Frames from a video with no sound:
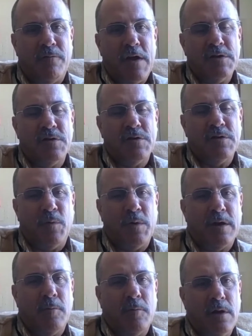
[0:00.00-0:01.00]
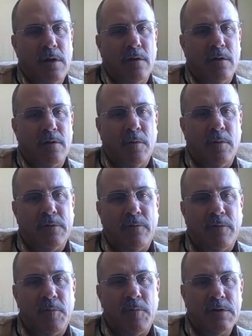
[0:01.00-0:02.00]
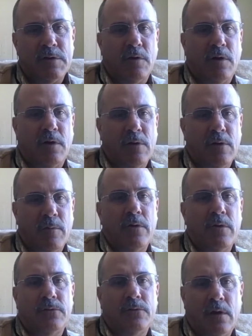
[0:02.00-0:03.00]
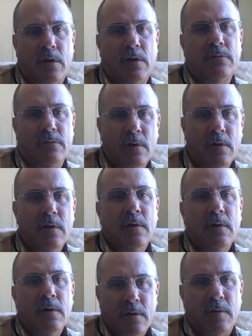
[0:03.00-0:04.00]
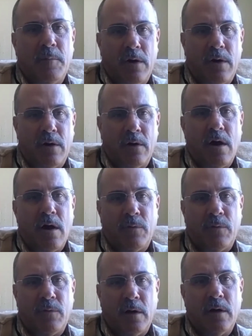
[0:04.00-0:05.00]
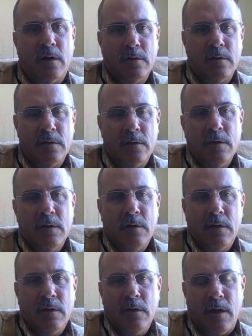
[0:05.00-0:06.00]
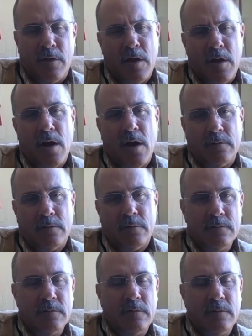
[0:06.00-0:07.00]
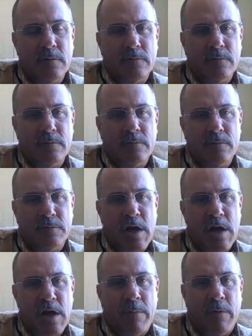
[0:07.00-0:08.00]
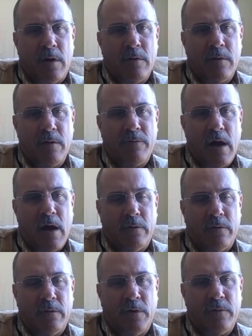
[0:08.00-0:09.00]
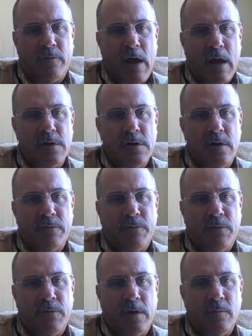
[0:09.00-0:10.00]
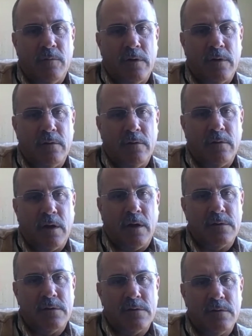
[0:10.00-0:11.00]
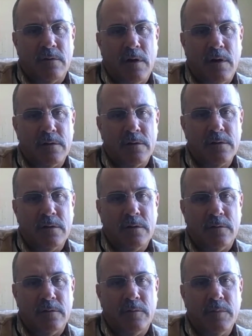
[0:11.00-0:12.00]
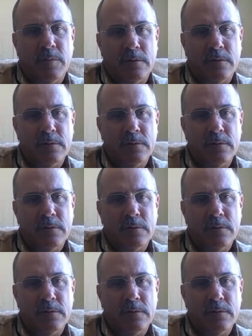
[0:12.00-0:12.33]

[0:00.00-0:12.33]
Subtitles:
invasive we can be in terms of administering some of those things, the better off we are. And then you're not jabbing a vial of foot vax into your foot when the ewe kicks the syringe too. But